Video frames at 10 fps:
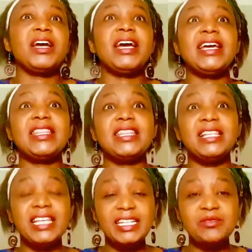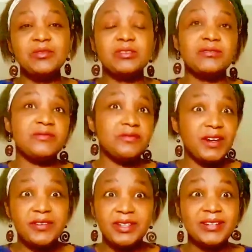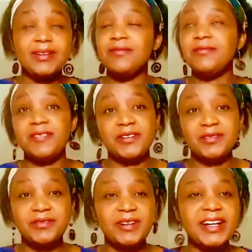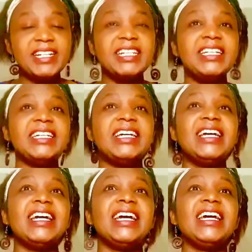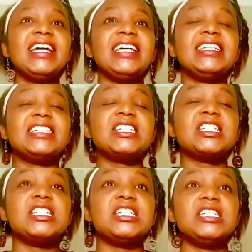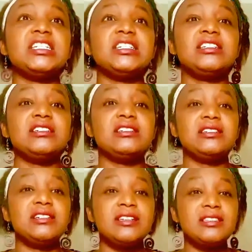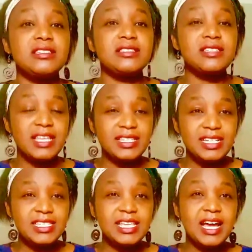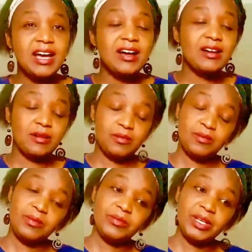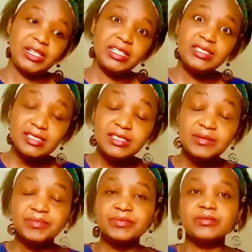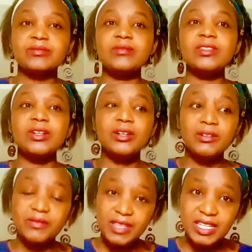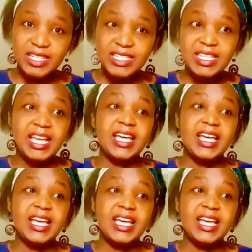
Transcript: and the lady was very very friendly and she sent us a, a list of things